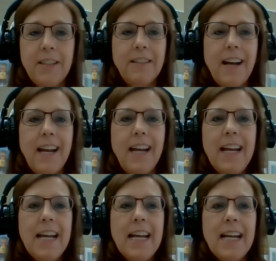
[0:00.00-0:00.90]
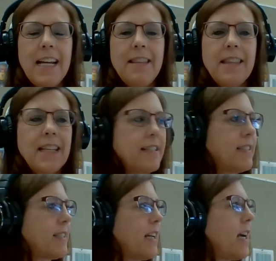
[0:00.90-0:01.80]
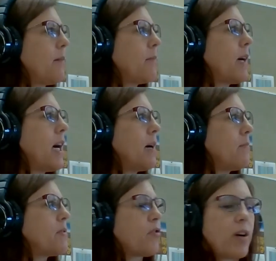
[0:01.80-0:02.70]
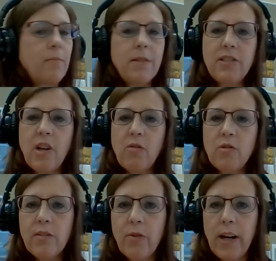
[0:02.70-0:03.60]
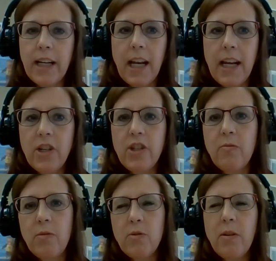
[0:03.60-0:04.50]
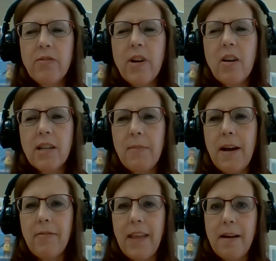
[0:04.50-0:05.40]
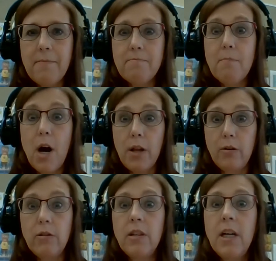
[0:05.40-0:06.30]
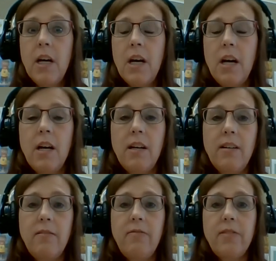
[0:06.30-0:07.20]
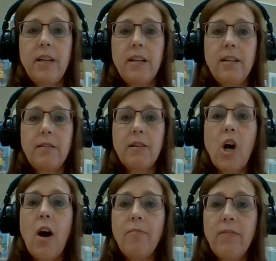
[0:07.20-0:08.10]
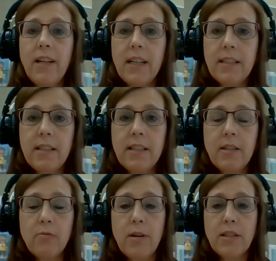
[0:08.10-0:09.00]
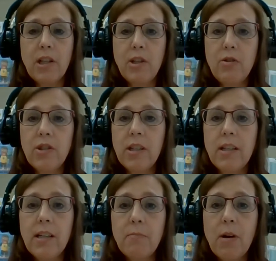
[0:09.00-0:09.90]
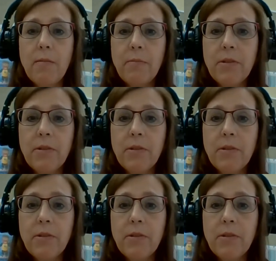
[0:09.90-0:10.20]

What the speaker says: Okay, and this comes from the zones of regulation, which we've talked about that model of conflict resolution and problem